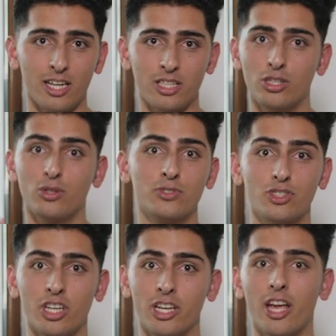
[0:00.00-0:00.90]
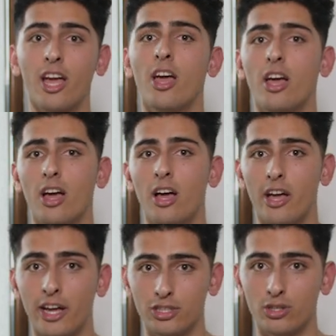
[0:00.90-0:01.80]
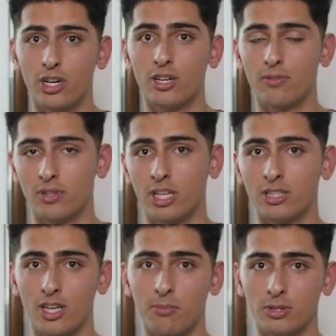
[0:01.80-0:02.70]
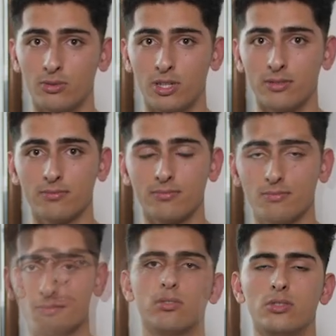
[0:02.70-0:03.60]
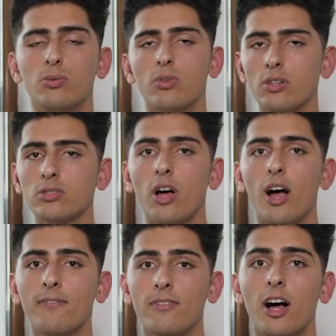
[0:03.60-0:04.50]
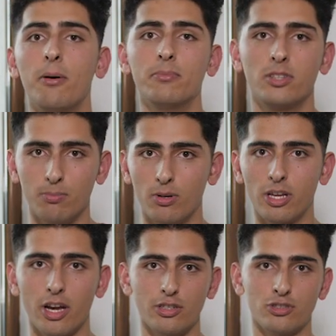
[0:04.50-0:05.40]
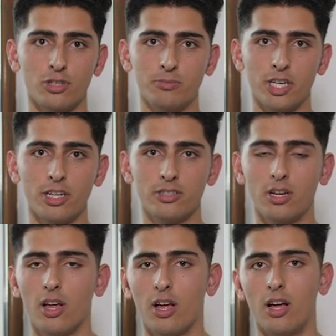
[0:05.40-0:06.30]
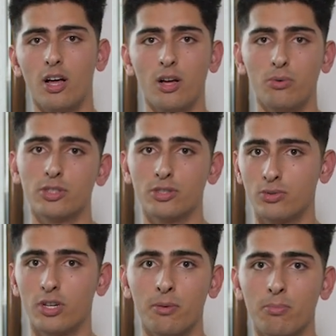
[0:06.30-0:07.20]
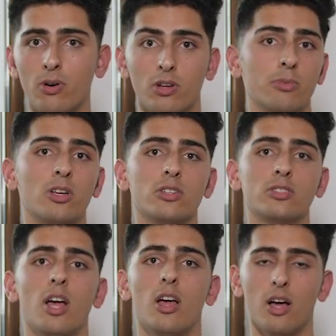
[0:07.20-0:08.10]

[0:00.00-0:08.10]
Latin, you've studied it, and you're ready for the exam as well. You will also have the Bulgarian subject, which is really important, because